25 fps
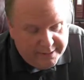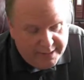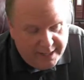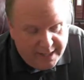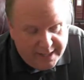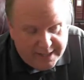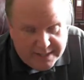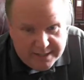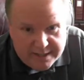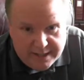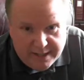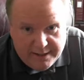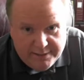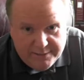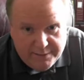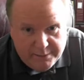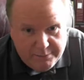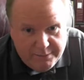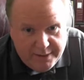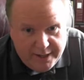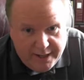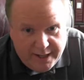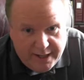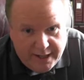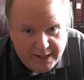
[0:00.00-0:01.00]
Thanks to
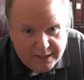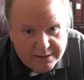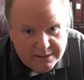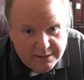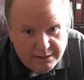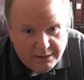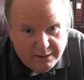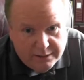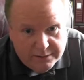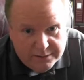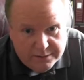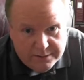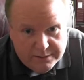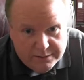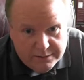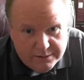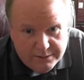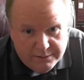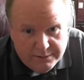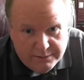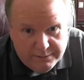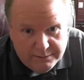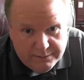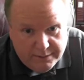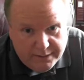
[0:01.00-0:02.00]
everybody I talked
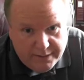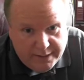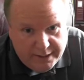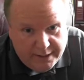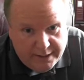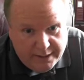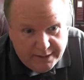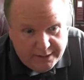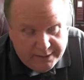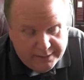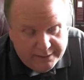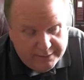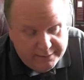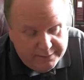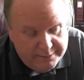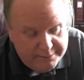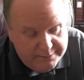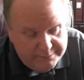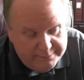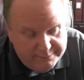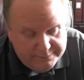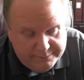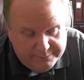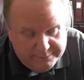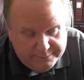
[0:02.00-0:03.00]
to.
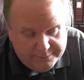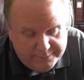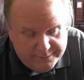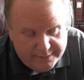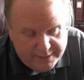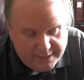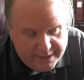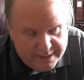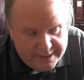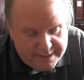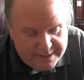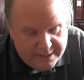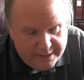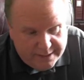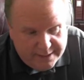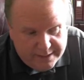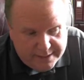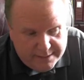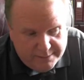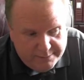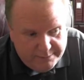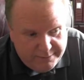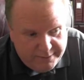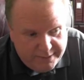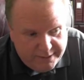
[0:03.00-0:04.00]
Like I said,
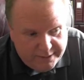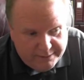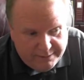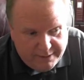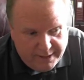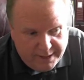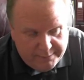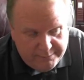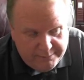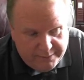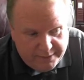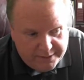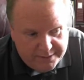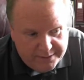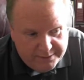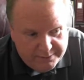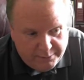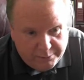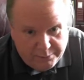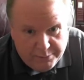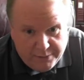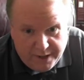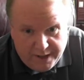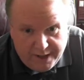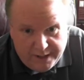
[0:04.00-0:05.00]
this is a great bunch
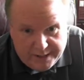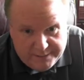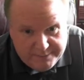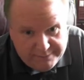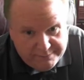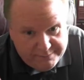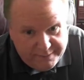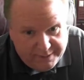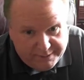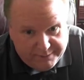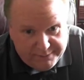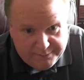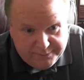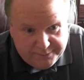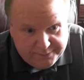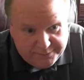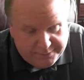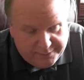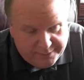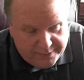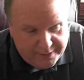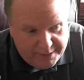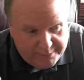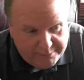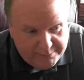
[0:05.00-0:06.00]
of Brett. I almost
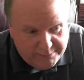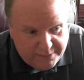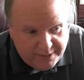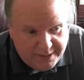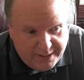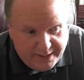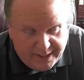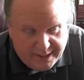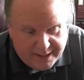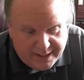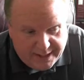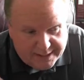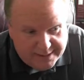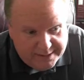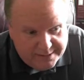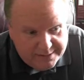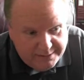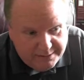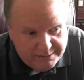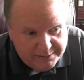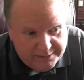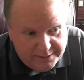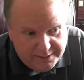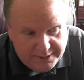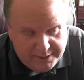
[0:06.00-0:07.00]
forgot Brett. I got to
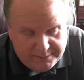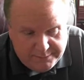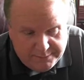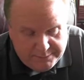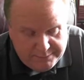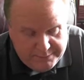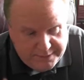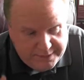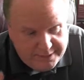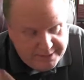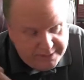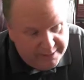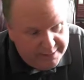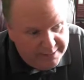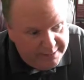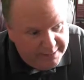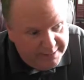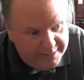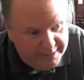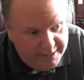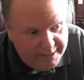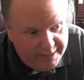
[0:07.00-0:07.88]
talk to him a bit.